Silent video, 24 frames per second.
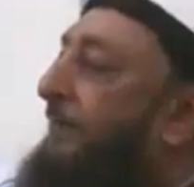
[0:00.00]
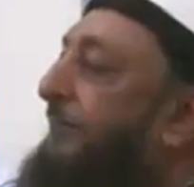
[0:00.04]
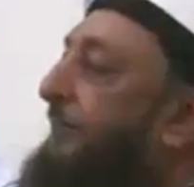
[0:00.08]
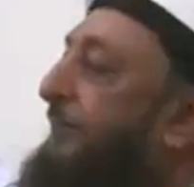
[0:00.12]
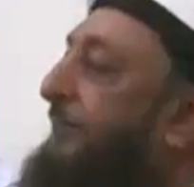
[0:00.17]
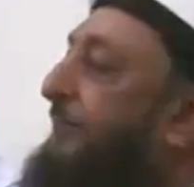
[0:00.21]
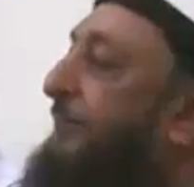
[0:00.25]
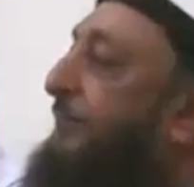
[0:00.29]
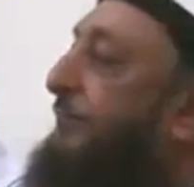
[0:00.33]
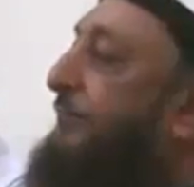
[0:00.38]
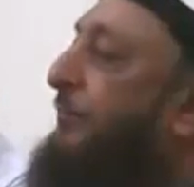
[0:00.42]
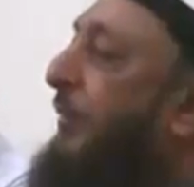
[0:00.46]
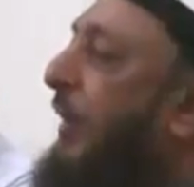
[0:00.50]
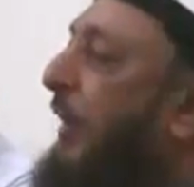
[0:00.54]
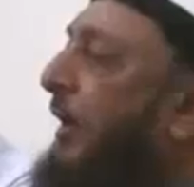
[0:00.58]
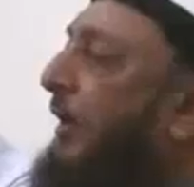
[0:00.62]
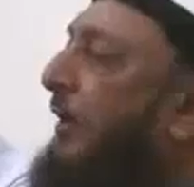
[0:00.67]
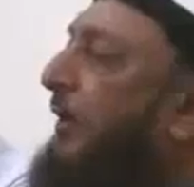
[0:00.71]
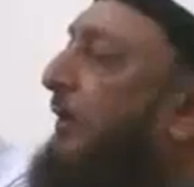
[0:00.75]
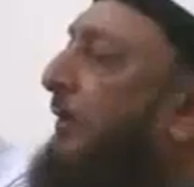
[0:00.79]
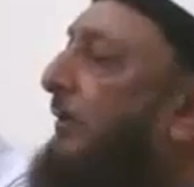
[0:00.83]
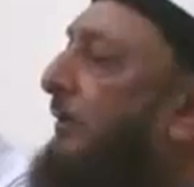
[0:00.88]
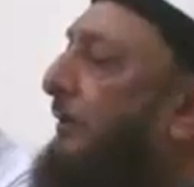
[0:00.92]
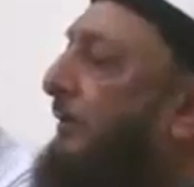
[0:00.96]

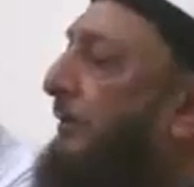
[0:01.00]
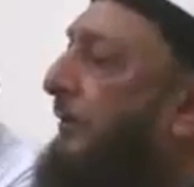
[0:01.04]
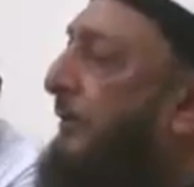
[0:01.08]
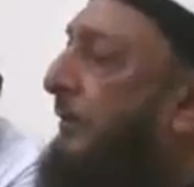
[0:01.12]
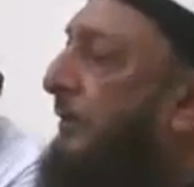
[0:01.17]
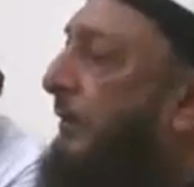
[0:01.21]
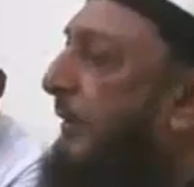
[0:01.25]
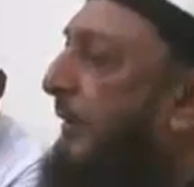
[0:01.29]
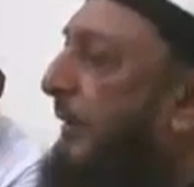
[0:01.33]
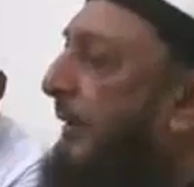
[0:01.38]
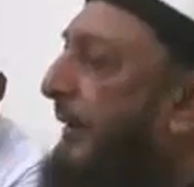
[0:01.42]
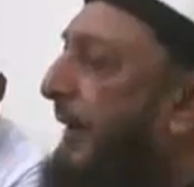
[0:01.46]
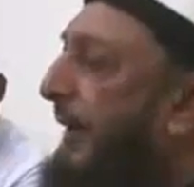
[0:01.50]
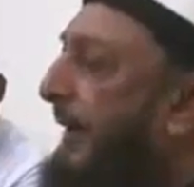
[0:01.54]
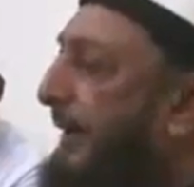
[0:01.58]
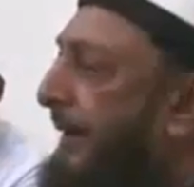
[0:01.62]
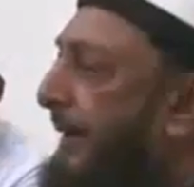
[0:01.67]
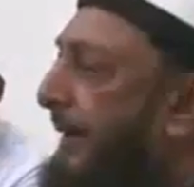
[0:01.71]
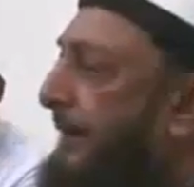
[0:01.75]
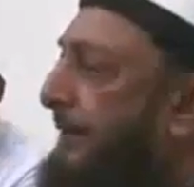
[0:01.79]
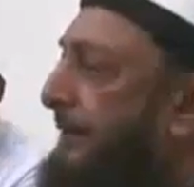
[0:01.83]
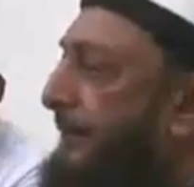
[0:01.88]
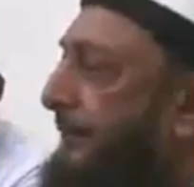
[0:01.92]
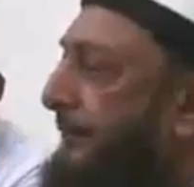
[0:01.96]
struggled
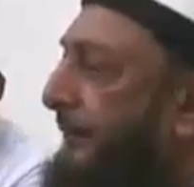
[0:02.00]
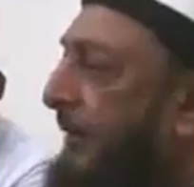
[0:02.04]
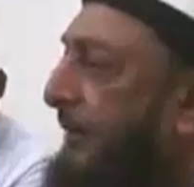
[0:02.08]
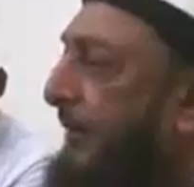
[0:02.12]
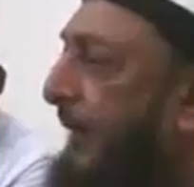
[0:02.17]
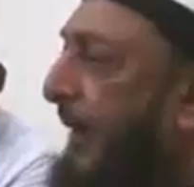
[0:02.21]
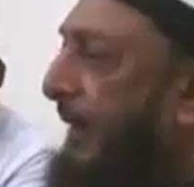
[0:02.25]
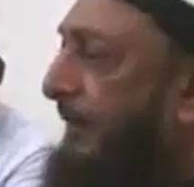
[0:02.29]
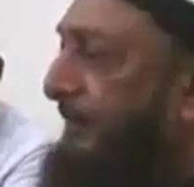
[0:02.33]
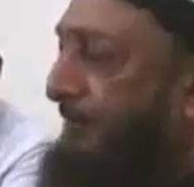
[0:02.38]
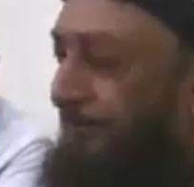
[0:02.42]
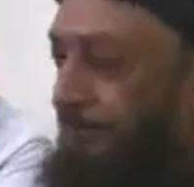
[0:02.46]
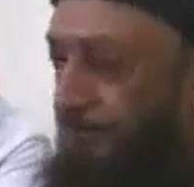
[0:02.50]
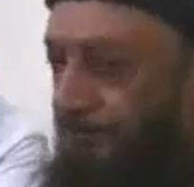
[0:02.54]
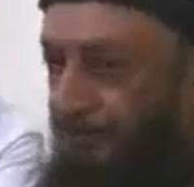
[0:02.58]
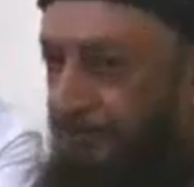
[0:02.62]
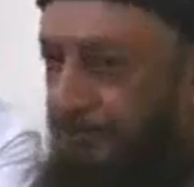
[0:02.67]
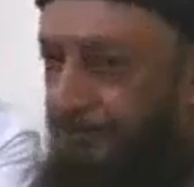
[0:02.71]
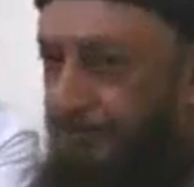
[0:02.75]
against riba.